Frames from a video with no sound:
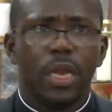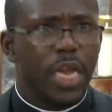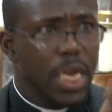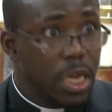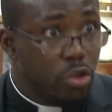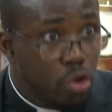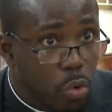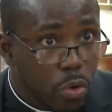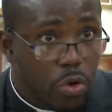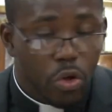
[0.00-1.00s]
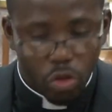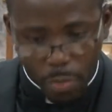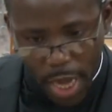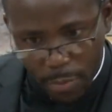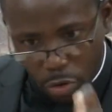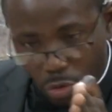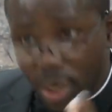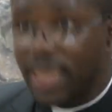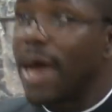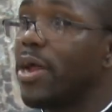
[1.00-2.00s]
They need you to be able to
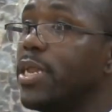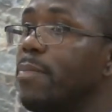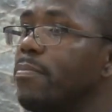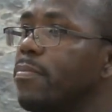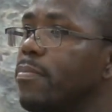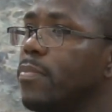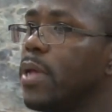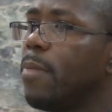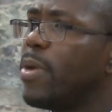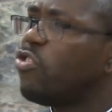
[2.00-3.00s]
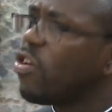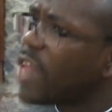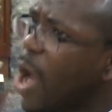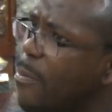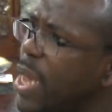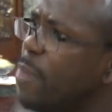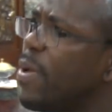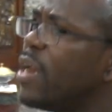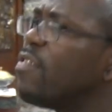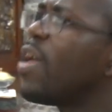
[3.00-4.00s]
redirect them. But just how many
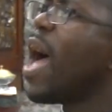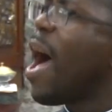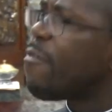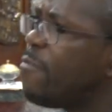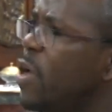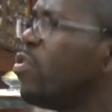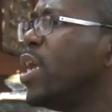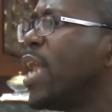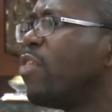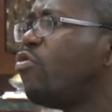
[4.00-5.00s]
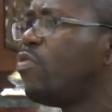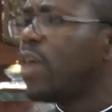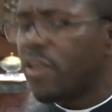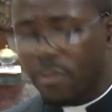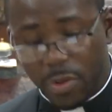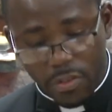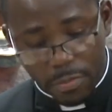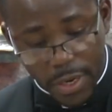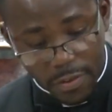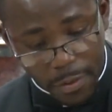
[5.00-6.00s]
parents have failed in that duty and
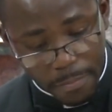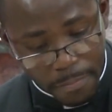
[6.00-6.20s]
responsibility?